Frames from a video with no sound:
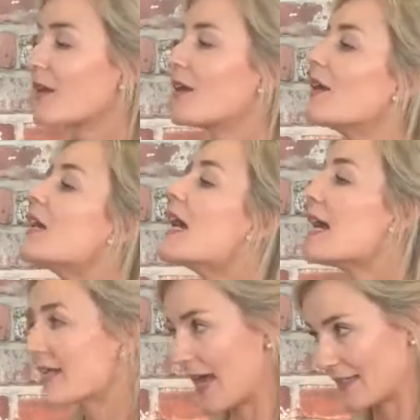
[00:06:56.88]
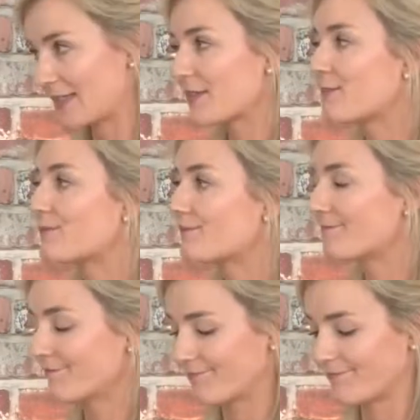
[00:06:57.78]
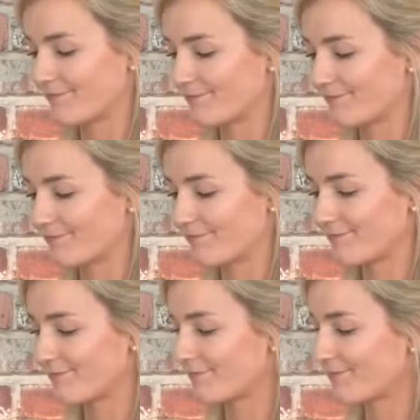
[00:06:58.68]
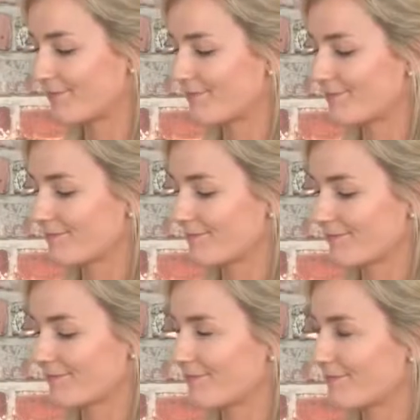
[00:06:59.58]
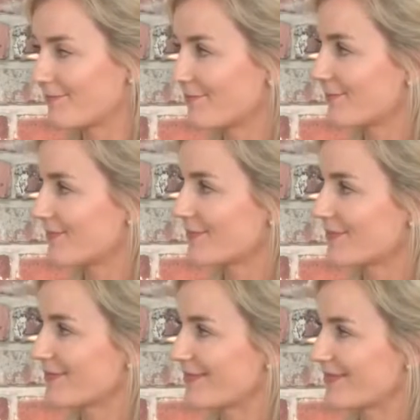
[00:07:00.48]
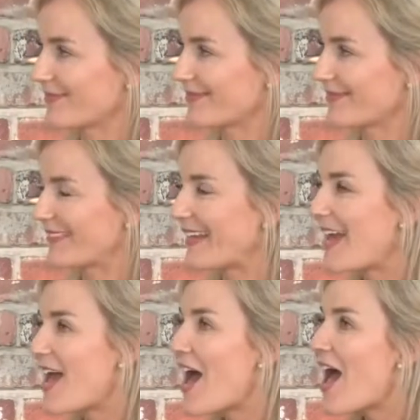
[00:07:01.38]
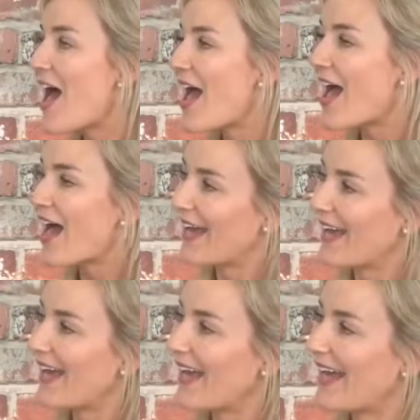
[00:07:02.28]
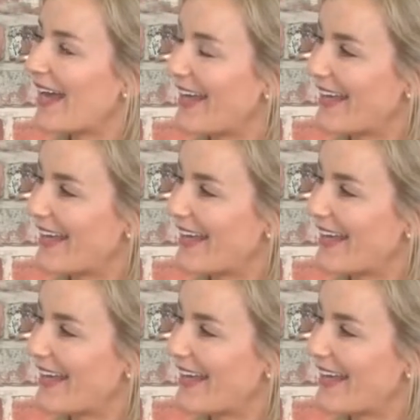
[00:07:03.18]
No words are spoken by the person on screen.